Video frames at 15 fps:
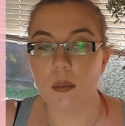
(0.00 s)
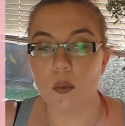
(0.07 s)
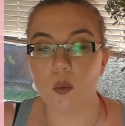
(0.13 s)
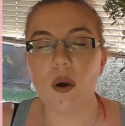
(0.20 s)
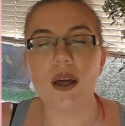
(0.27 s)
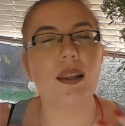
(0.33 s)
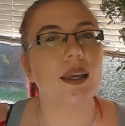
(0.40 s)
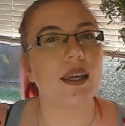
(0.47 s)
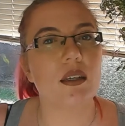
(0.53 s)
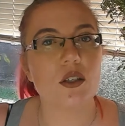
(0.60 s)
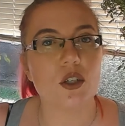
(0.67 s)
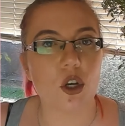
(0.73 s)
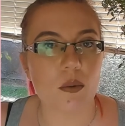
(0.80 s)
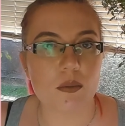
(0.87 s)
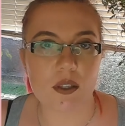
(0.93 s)
Well, in
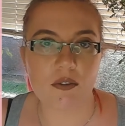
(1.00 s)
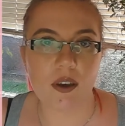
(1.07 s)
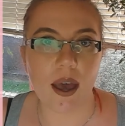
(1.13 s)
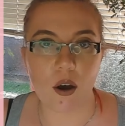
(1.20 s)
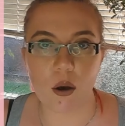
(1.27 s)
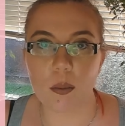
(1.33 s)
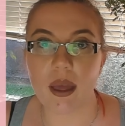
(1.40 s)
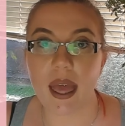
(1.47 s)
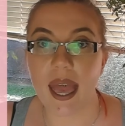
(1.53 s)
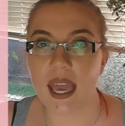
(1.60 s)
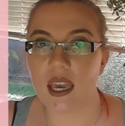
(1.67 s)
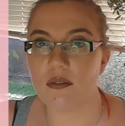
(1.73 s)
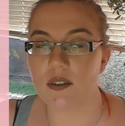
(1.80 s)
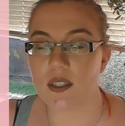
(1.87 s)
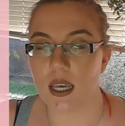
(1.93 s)
terms of how it
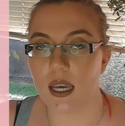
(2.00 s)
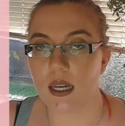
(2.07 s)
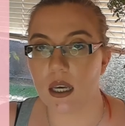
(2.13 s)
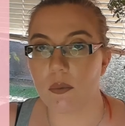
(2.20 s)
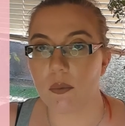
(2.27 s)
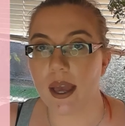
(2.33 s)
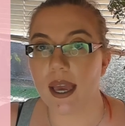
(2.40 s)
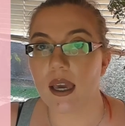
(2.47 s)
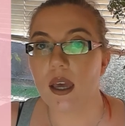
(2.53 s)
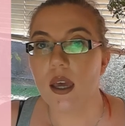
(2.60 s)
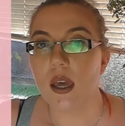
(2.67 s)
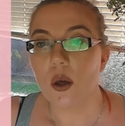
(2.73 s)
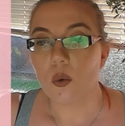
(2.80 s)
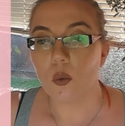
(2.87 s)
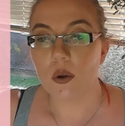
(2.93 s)
behaves anyway.
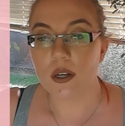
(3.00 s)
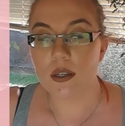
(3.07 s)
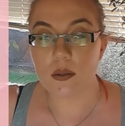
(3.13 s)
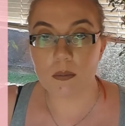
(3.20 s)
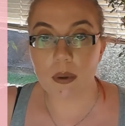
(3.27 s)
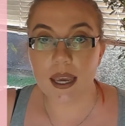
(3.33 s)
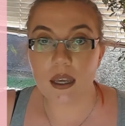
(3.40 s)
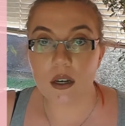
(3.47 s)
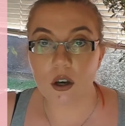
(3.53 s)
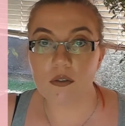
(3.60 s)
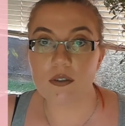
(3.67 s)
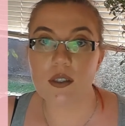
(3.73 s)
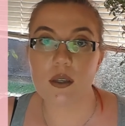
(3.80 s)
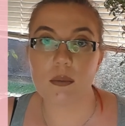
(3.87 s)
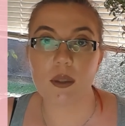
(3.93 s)
What it's made
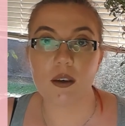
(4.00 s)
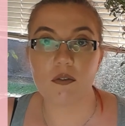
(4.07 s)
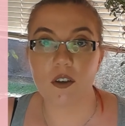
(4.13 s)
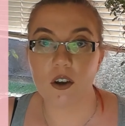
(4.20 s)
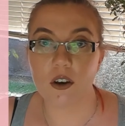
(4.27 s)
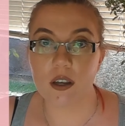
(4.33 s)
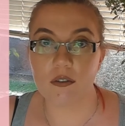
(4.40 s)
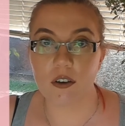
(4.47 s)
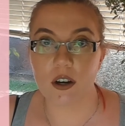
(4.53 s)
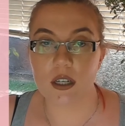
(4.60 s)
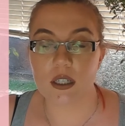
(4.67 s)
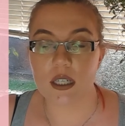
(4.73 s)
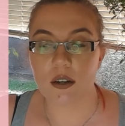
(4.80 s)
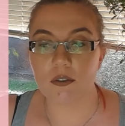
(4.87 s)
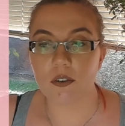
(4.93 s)
of is something very, very
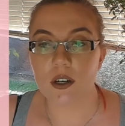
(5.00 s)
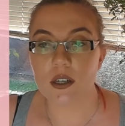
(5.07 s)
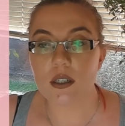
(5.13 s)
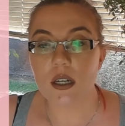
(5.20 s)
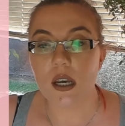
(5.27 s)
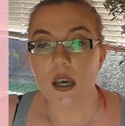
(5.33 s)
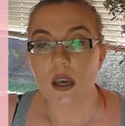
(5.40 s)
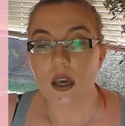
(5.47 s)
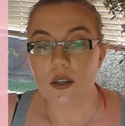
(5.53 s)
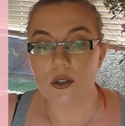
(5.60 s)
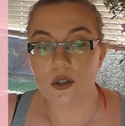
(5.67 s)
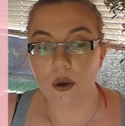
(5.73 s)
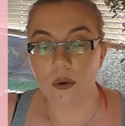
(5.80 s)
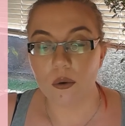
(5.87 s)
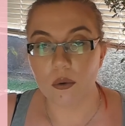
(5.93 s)
different.
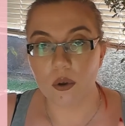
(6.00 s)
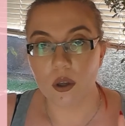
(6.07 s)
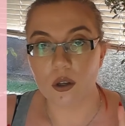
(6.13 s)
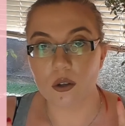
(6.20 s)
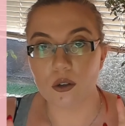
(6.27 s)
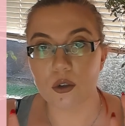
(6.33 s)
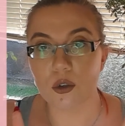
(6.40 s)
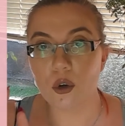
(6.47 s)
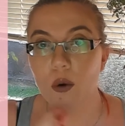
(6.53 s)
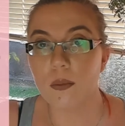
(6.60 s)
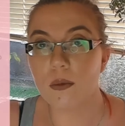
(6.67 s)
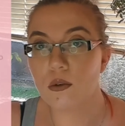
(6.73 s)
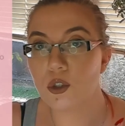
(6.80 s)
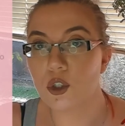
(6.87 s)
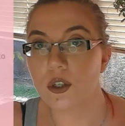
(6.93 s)
So
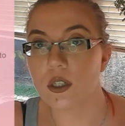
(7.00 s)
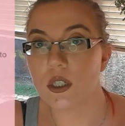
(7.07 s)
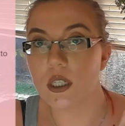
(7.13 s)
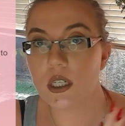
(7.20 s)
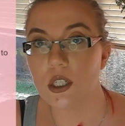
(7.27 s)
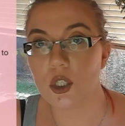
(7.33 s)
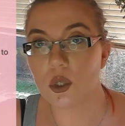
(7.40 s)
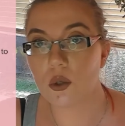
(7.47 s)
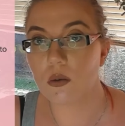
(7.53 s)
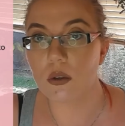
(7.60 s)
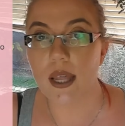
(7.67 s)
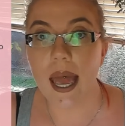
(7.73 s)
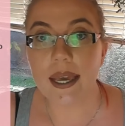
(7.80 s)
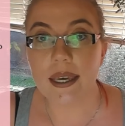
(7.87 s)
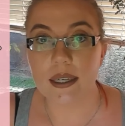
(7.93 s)
normal traditional
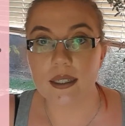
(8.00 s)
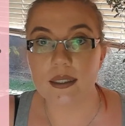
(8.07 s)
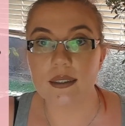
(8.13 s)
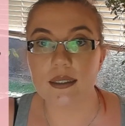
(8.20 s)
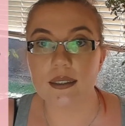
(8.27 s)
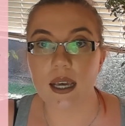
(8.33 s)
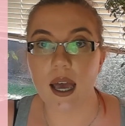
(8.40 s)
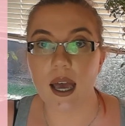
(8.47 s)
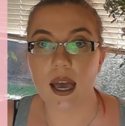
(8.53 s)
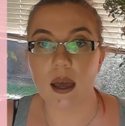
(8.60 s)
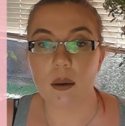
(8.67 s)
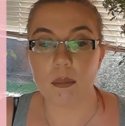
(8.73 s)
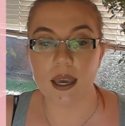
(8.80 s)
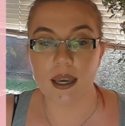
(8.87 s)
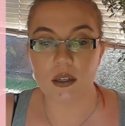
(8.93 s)
lacquers
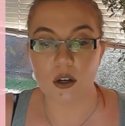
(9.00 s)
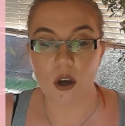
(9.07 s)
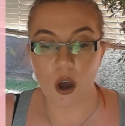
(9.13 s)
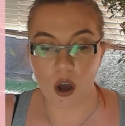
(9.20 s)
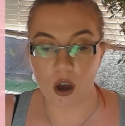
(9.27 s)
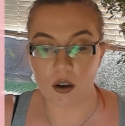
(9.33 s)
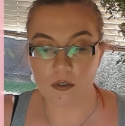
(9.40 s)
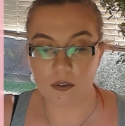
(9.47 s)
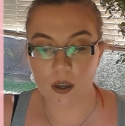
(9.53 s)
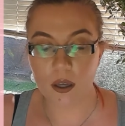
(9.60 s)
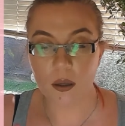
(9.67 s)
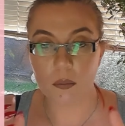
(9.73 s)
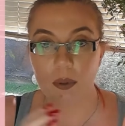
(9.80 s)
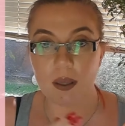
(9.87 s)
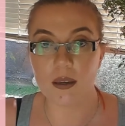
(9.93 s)
are made of
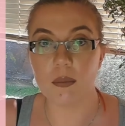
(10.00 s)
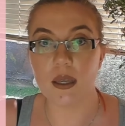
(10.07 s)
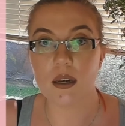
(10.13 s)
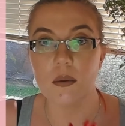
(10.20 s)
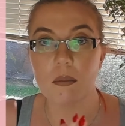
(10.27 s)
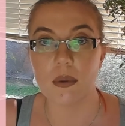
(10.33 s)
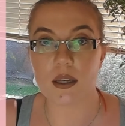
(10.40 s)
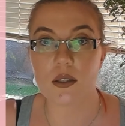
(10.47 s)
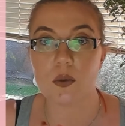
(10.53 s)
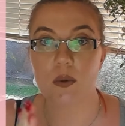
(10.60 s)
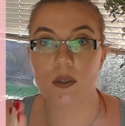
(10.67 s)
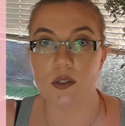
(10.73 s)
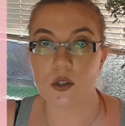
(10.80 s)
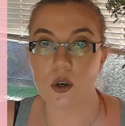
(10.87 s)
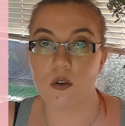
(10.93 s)
pigment mixed
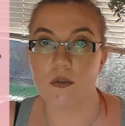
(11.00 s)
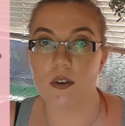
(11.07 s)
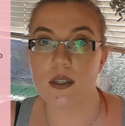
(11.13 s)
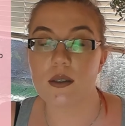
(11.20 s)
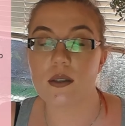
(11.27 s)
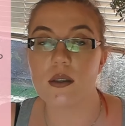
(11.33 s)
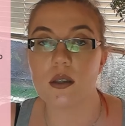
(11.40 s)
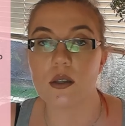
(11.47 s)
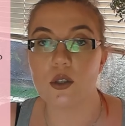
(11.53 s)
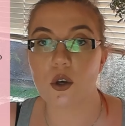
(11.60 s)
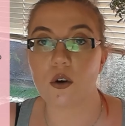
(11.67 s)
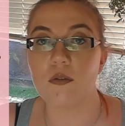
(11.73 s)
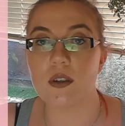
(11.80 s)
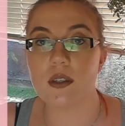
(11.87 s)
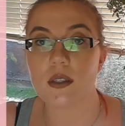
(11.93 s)
with solvents. The
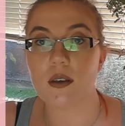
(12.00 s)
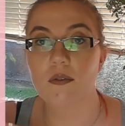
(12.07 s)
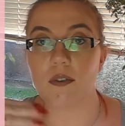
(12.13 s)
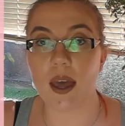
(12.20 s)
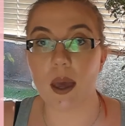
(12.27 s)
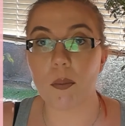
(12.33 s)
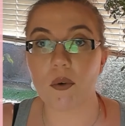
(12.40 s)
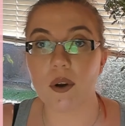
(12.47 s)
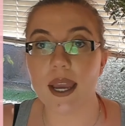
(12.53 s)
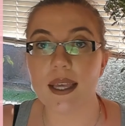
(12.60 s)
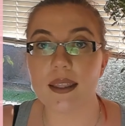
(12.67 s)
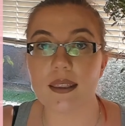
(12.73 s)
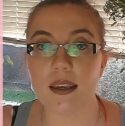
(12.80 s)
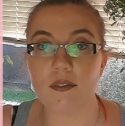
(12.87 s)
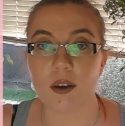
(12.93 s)
solvents
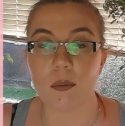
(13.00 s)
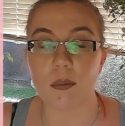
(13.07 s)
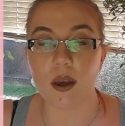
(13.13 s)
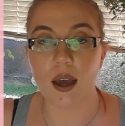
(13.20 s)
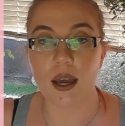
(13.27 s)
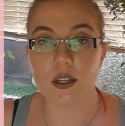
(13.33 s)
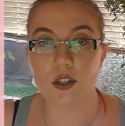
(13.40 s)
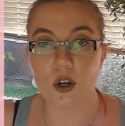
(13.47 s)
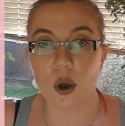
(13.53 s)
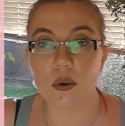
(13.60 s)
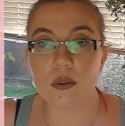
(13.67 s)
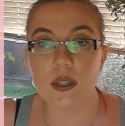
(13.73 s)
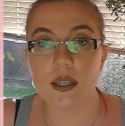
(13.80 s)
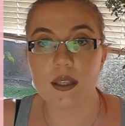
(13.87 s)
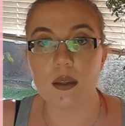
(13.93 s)
evaporate, leaving behind
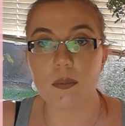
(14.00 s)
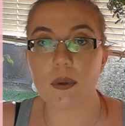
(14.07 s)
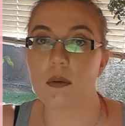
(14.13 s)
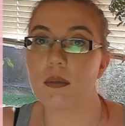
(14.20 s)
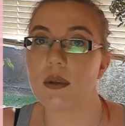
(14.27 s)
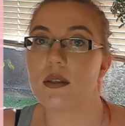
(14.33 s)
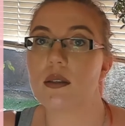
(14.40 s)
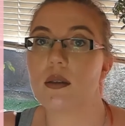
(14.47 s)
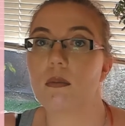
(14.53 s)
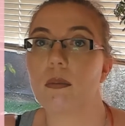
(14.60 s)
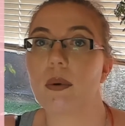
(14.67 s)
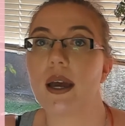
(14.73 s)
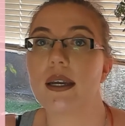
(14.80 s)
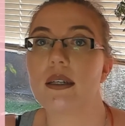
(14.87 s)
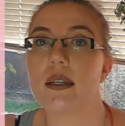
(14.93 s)
only the pigments and
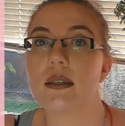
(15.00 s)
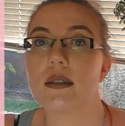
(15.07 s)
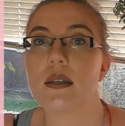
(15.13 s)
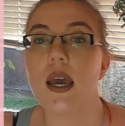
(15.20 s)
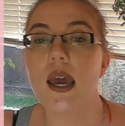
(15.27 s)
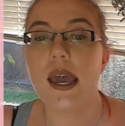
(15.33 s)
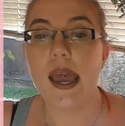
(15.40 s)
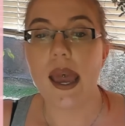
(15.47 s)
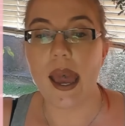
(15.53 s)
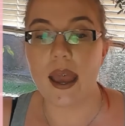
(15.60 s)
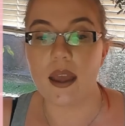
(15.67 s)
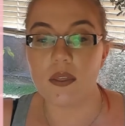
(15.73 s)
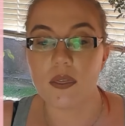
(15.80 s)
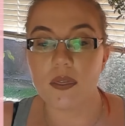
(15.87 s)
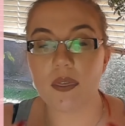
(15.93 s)
binders,
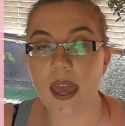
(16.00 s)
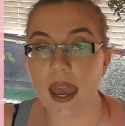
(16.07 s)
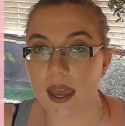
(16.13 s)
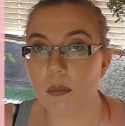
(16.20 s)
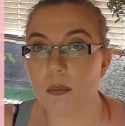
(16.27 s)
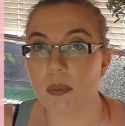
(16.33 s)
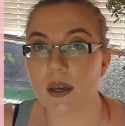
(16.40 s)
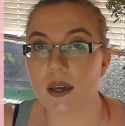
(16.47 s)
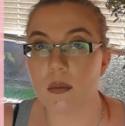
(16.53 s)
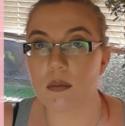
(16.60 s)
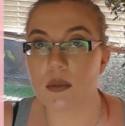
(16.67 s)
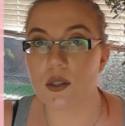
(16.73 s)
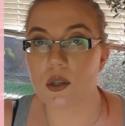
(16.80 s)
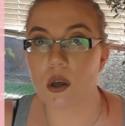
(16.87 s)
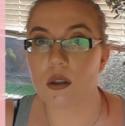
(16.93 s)
and that
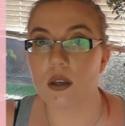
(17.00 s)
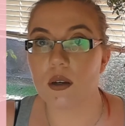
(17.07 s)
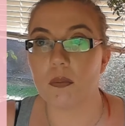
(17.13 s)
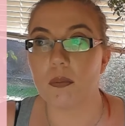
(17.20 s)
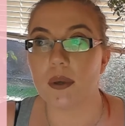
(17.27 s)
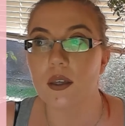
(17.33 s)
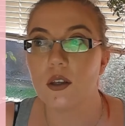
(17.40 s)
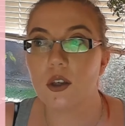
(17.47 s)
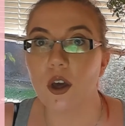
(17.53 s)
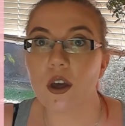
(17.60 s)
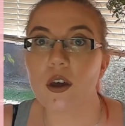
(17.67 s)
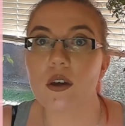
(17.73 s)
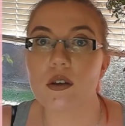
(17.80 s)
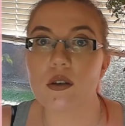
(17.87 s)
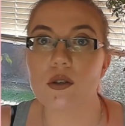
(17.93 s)
becomes solid
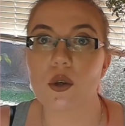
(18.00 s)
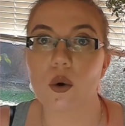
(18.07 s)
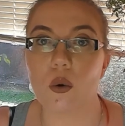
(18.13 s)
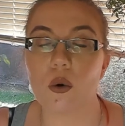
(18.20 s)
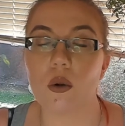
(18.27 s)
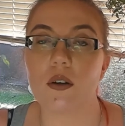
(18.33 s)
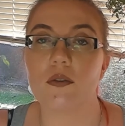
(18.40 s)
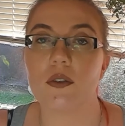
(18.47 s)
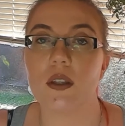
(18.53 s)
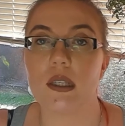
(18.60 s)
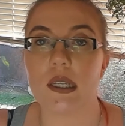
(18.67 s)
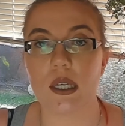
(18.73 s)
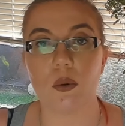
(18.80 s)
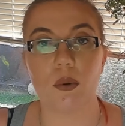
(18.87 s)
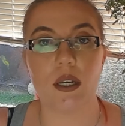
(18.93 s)
because all of the
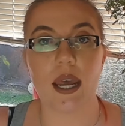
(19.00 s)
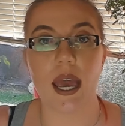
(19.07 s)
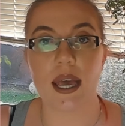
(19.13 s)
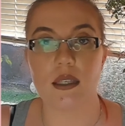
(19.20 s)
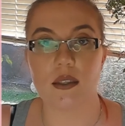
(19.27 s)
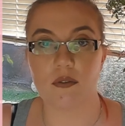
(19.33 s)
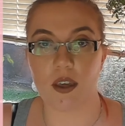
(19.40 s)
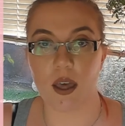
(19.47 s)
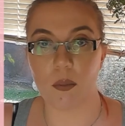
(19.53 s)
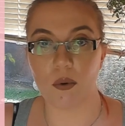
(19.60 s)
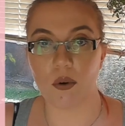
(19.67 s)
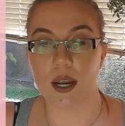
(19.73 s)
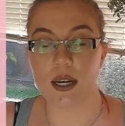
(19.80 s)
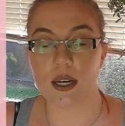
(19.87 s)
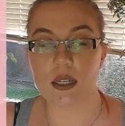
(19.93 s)
liquid has
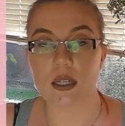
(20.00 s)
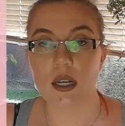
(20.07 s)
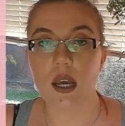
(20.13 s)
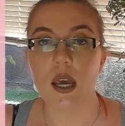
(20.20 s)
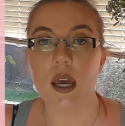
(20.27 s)
evaporated.